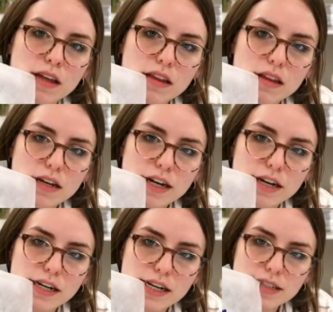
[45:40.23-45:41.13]
There
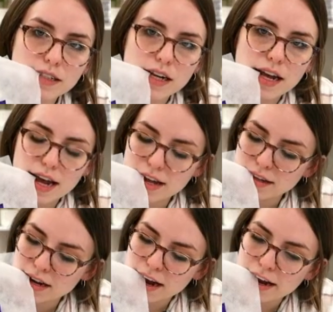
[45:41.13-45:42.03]
it is. And
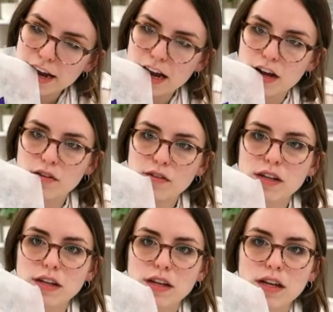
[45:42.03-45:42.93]
then I have
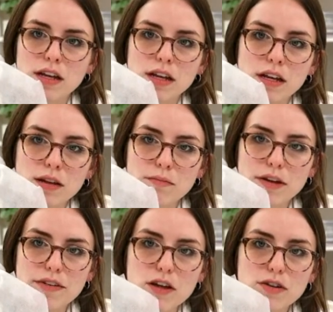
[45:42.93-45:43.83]
my
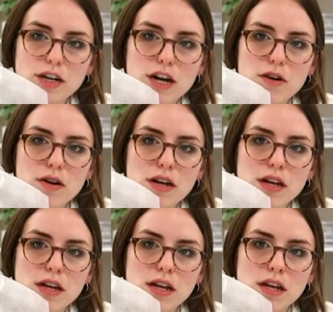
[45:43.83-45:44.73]
Velcro,
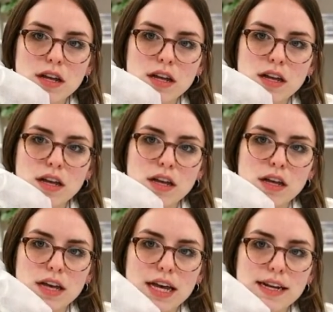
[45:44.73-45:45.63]

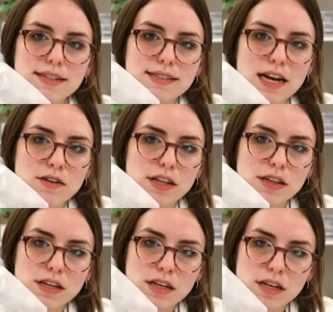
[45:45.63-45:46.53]
and it's down in
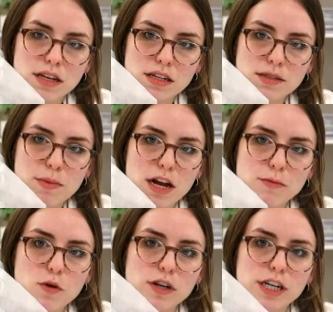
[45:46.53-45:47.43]
this bottom
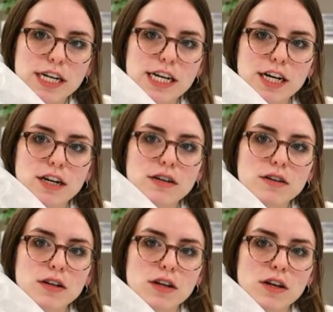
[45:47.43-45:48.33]
corner here
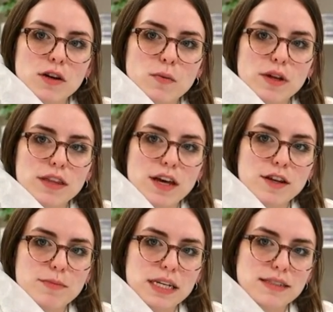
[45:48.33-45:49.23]
with the other
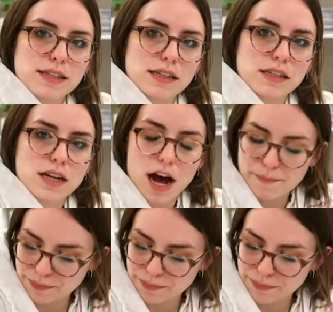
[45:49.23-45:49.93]
piece in the top.